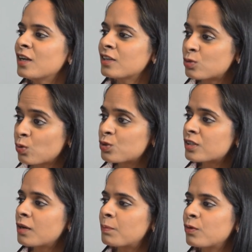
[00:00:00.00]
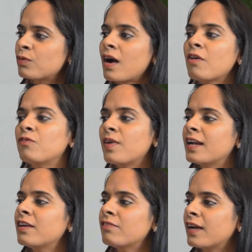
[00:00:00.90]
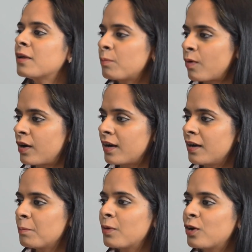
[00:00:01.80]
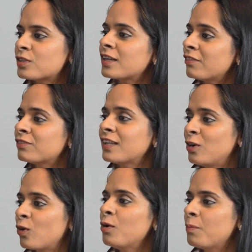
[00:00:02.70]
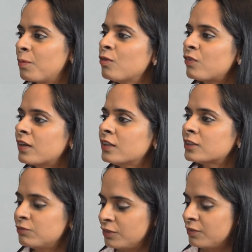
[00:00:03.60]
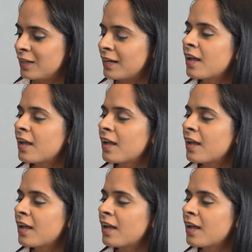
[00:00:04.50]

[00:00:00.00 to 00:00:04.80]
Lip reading: social proof very, very important, because if they don't prove us, we will